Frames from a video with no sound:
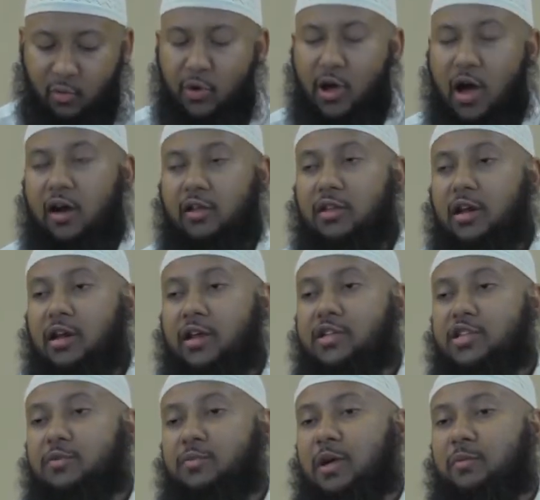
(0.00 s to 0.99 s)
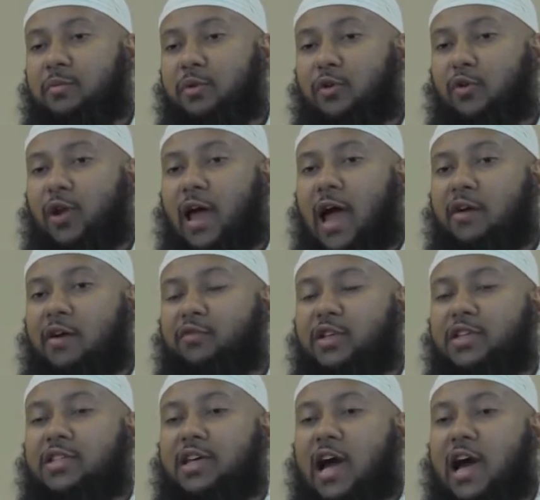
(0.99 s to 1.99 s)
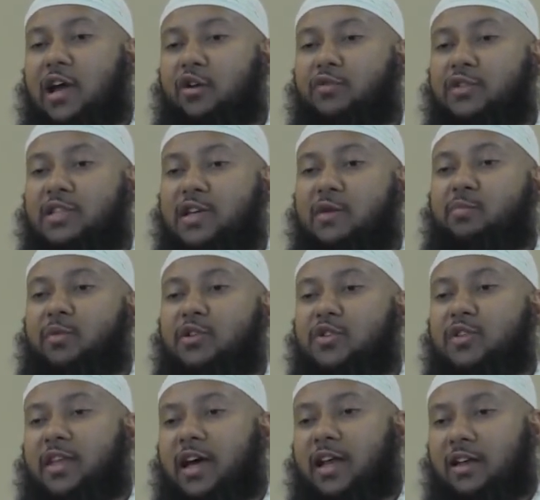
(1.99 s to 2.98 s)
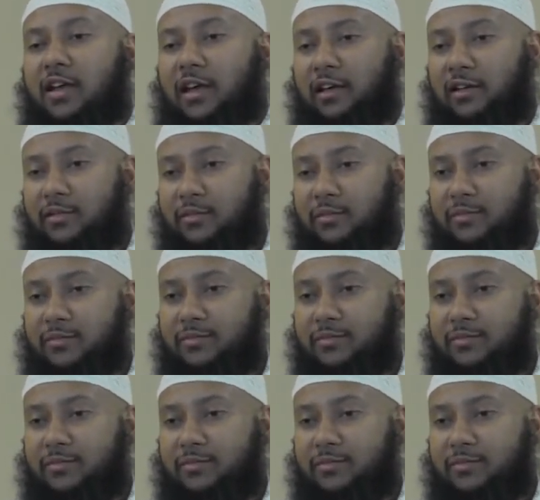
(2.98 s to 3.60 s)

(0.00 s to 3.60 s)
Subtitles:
We are the least people who will have these kind of symbols on that day.